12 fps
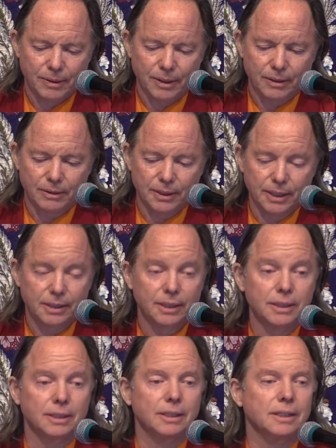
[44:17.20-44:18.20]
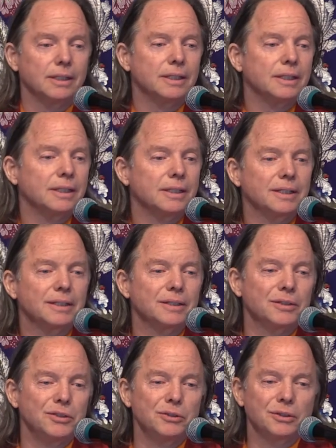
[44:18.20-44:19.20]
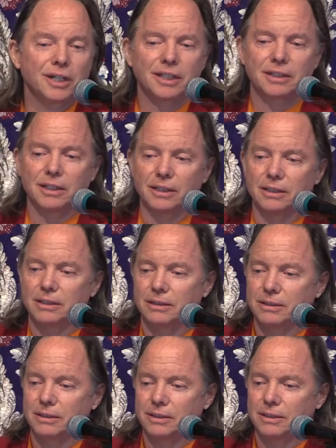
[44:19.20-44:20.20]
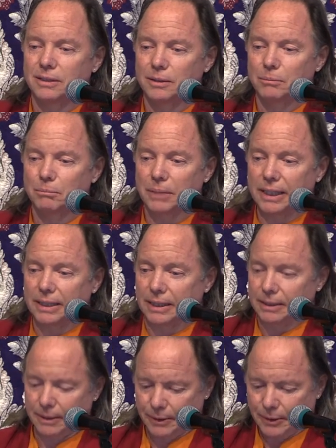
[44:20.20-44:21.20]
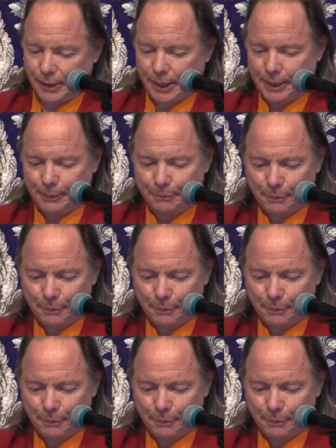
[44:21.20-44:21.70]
All right, then. You got a blessing, okay?